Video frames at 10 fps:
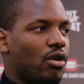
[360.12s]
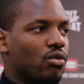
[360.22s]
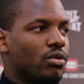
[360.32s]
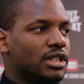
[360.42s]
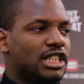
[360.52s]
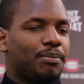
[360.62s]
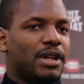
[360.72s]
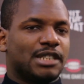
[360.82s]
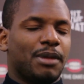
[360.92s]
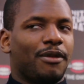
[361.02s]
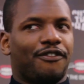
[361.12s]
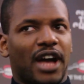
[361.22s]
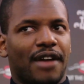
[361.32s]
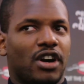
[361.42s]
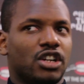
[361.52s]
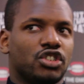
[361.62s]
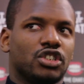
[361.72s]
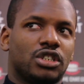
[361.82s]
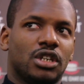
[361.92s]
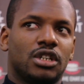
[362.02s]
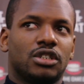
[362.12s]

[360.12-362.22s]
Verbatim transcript: at all. Simple as maybe 500,